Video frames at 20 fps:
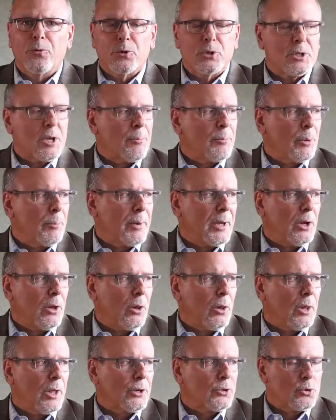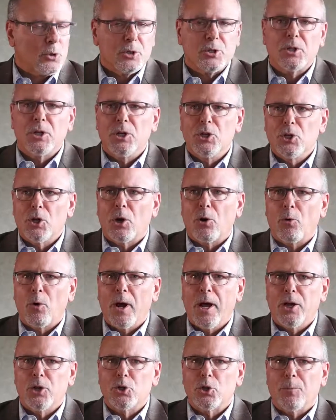for supplemental electricity
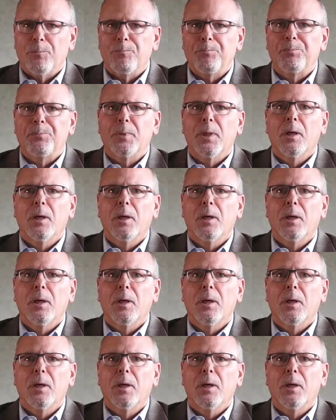generation.